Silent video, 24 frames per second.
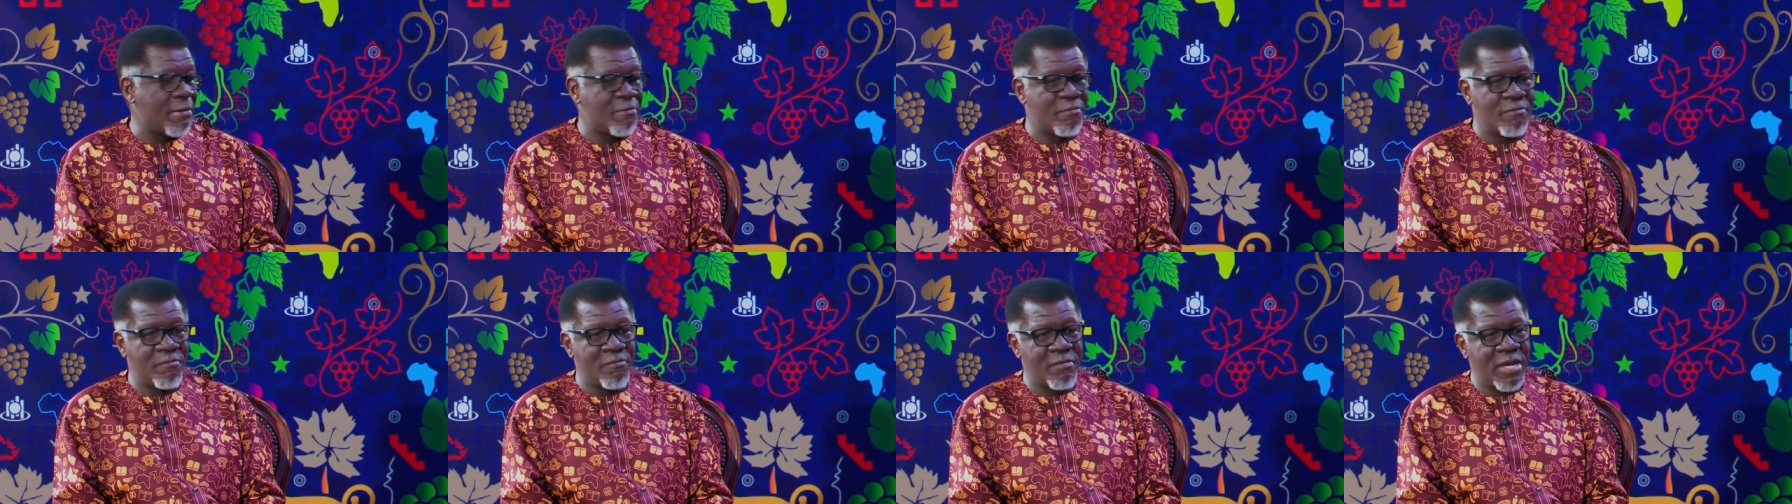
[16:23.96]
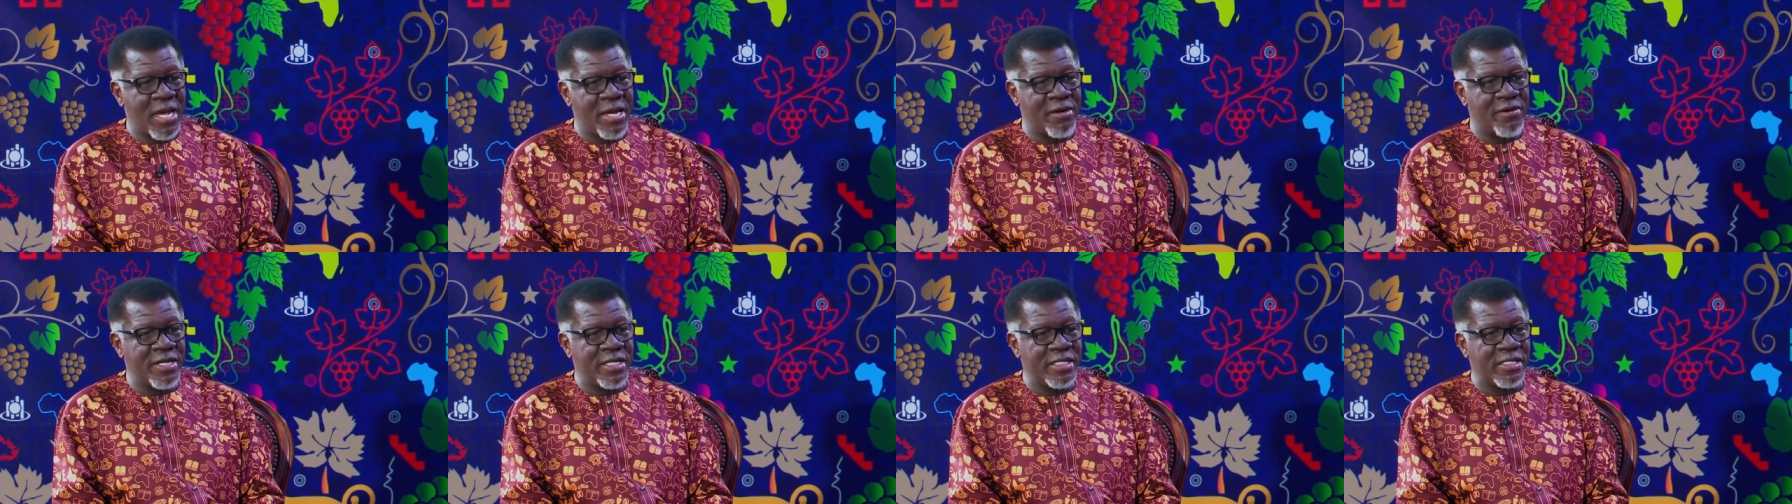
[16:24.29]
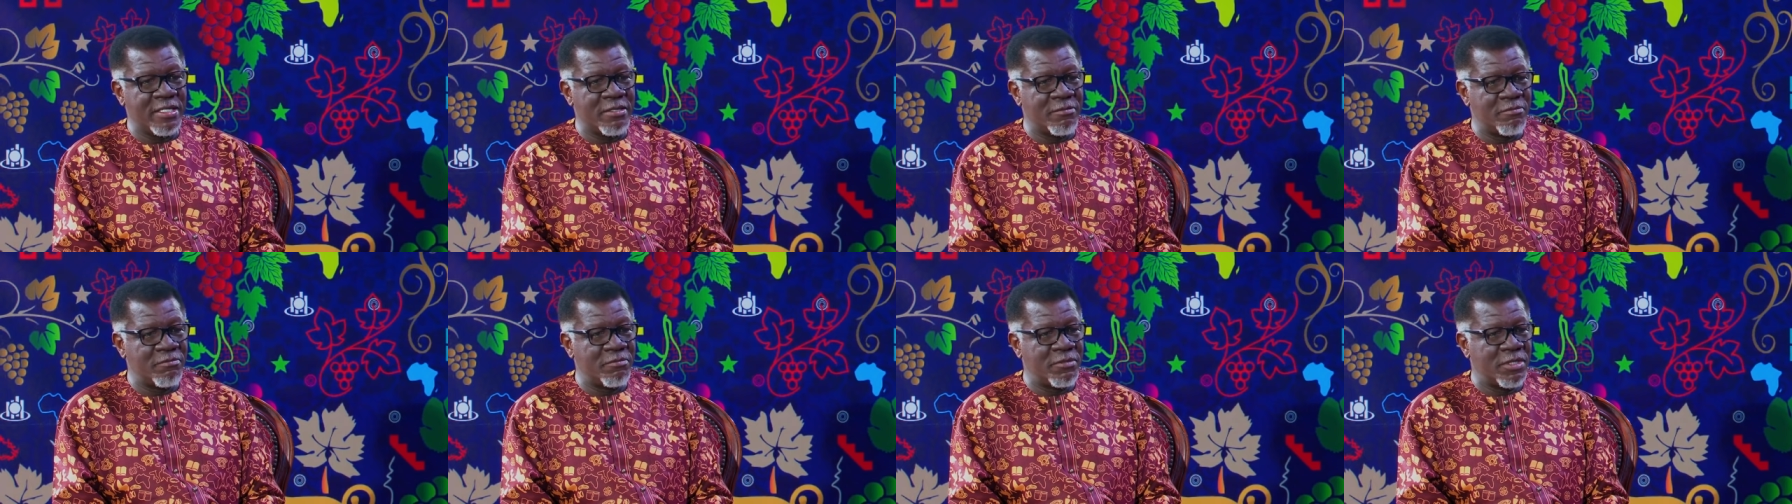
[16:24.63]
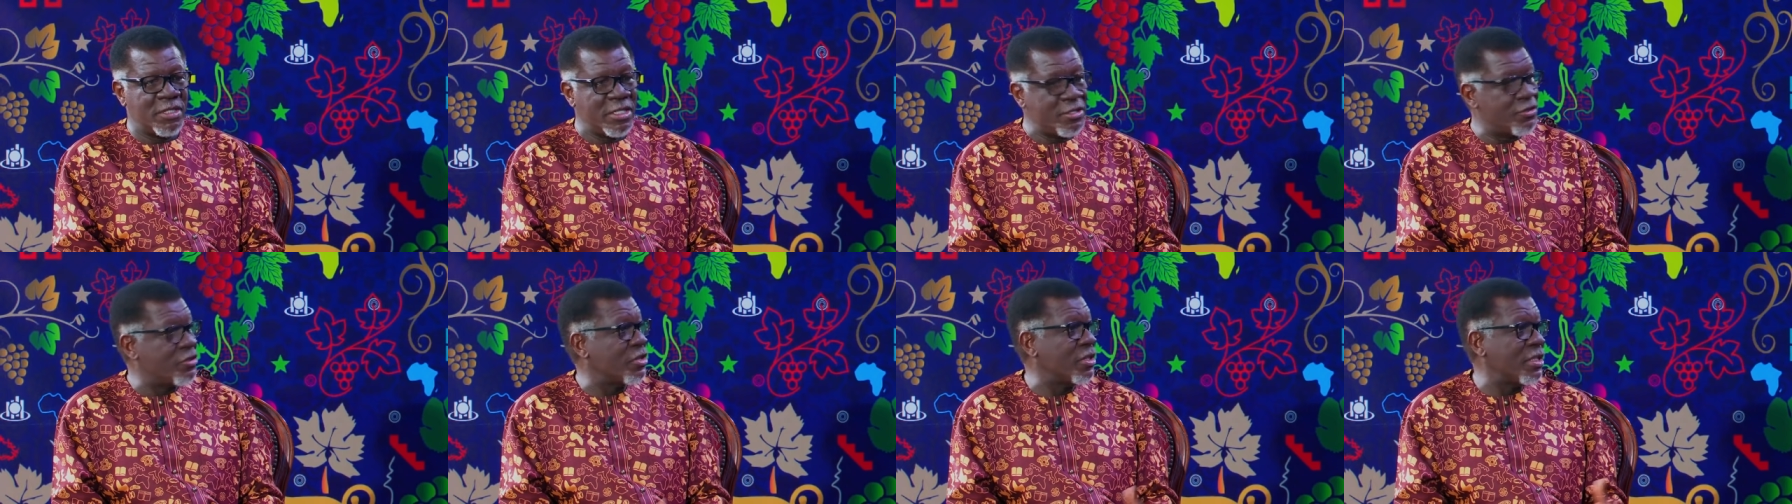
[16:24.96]
married,
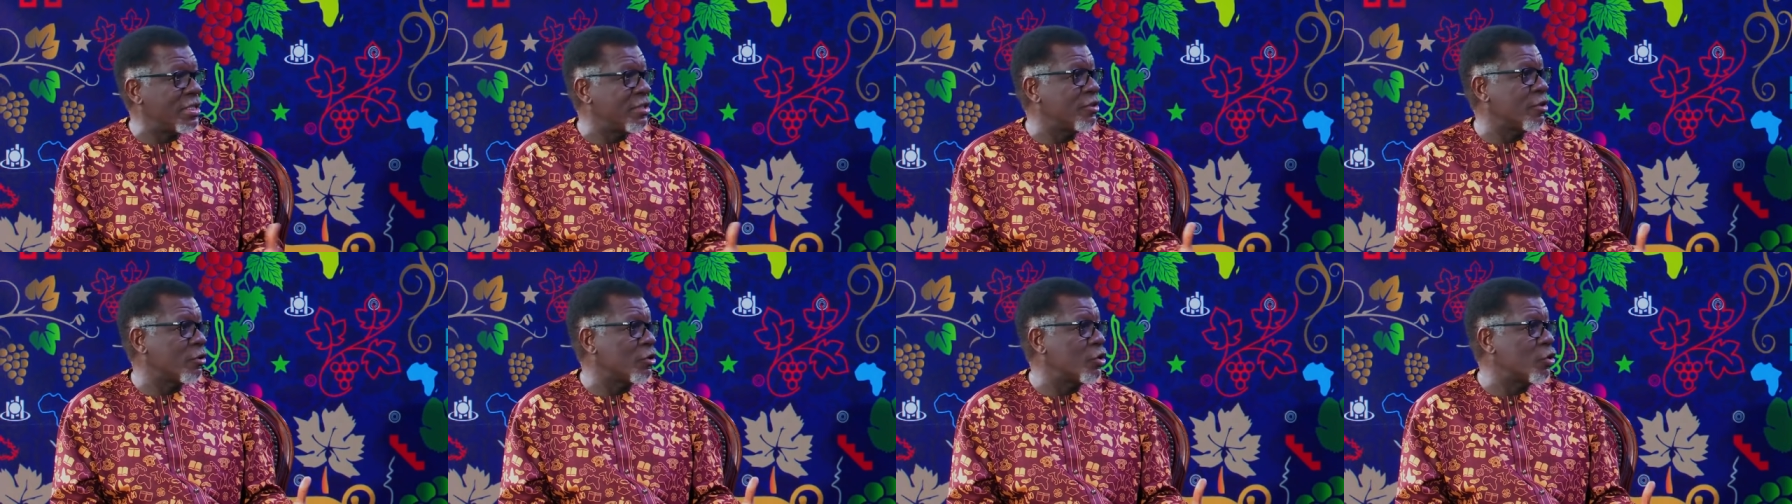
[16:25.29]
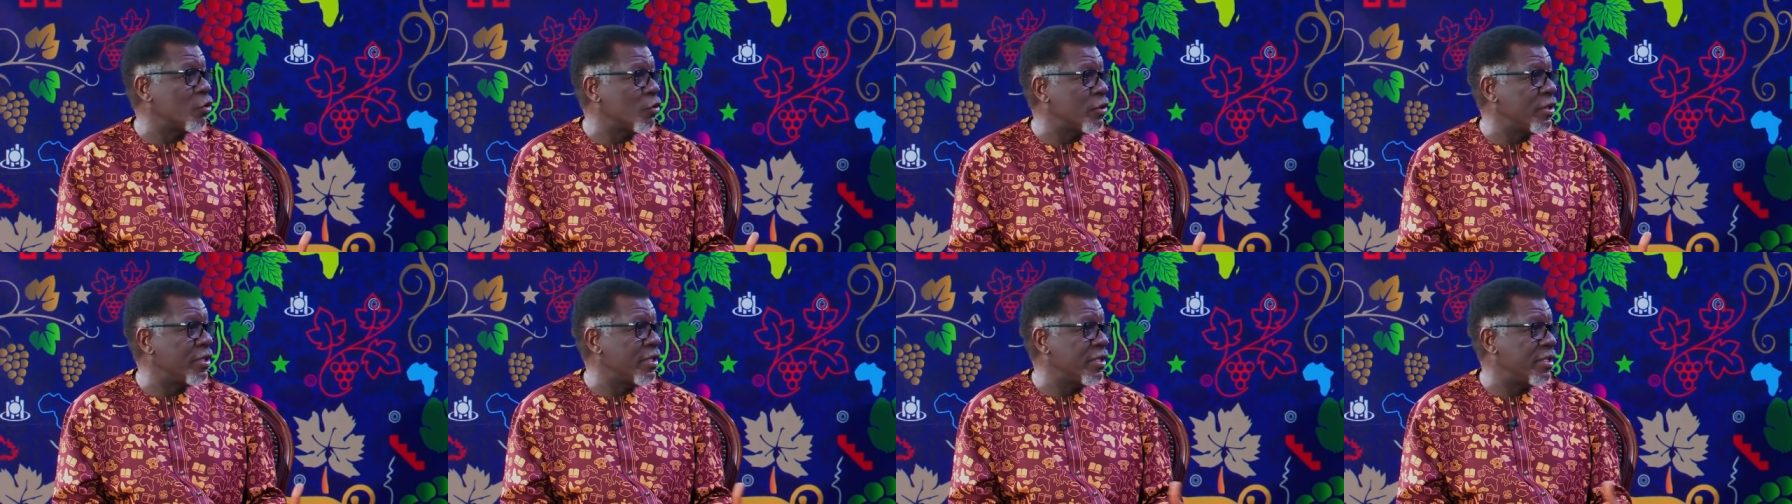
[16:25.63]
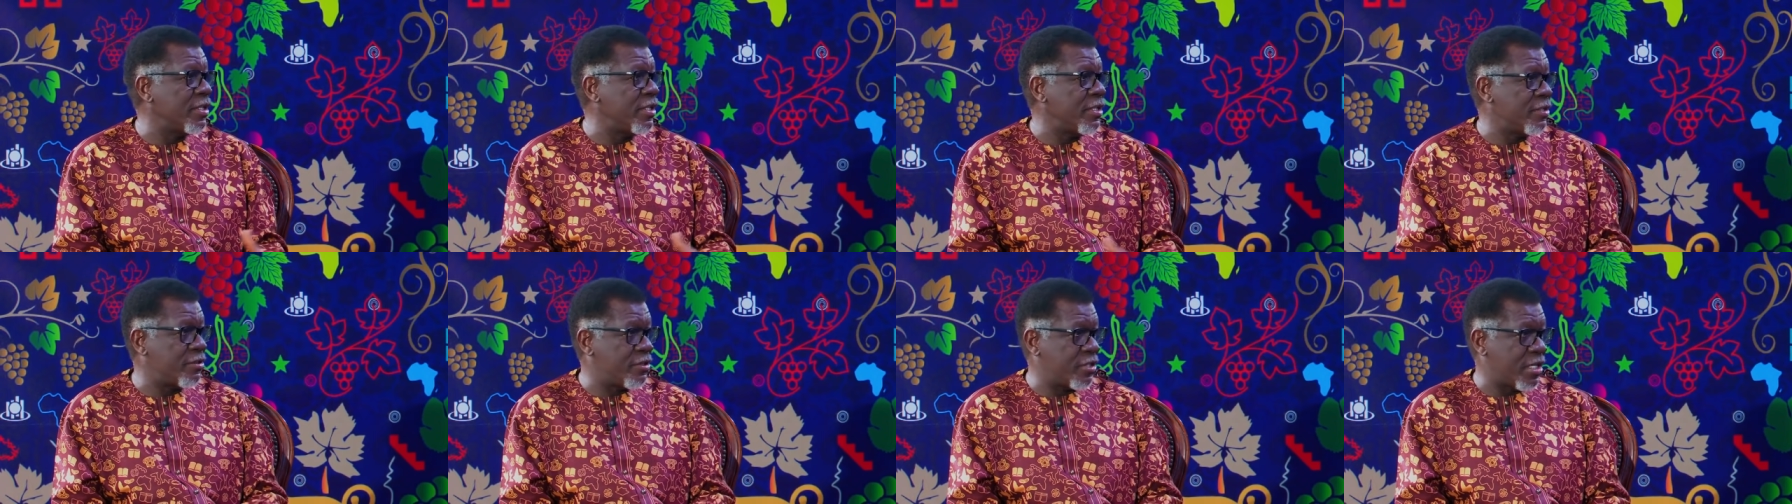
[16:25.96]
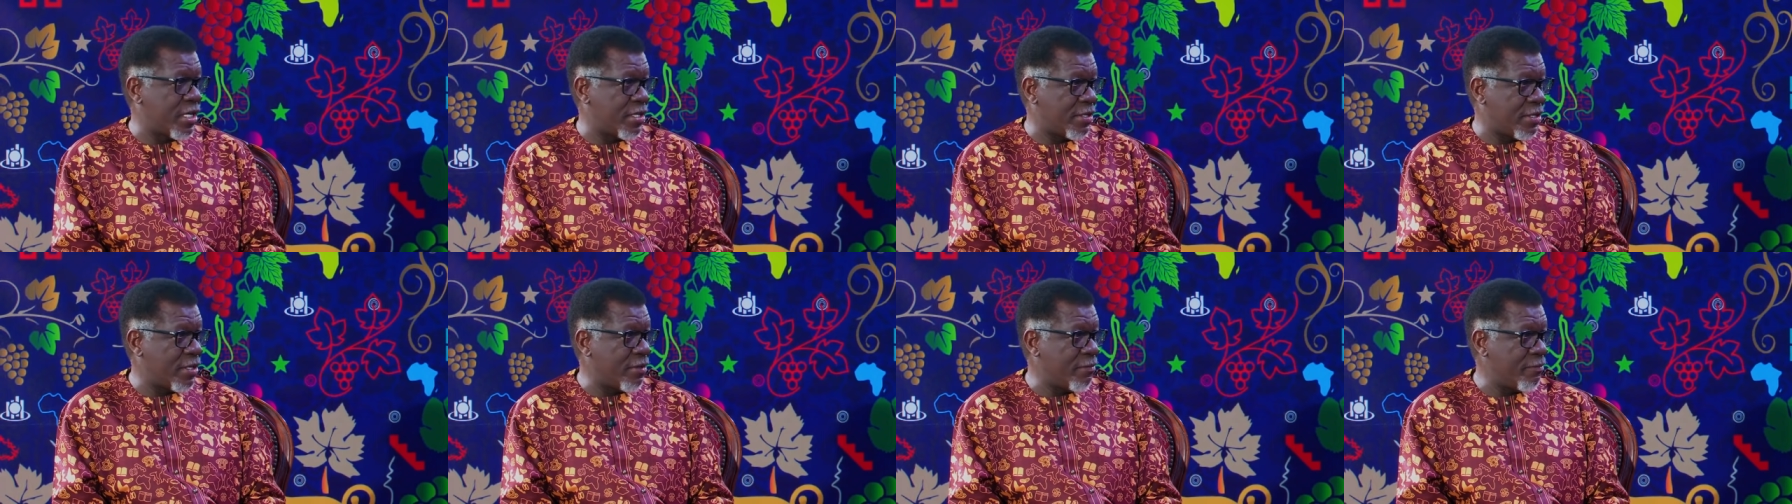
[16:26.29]
literally not knowing each
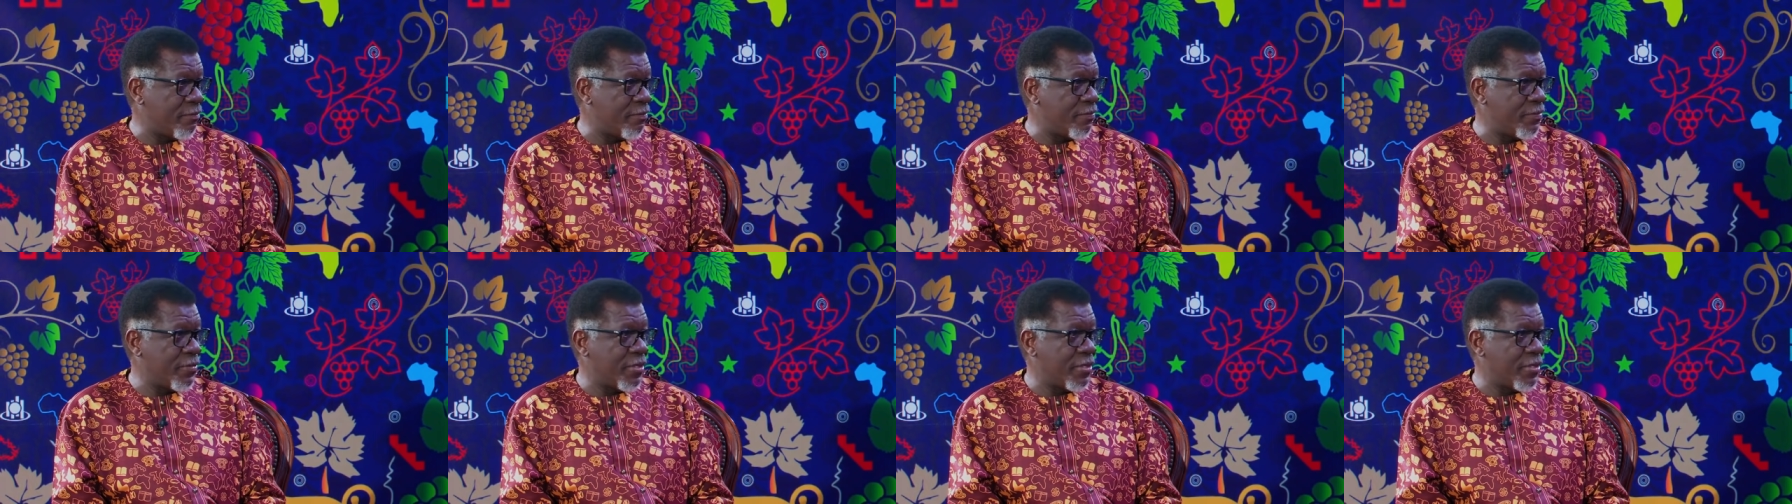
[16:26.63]
other.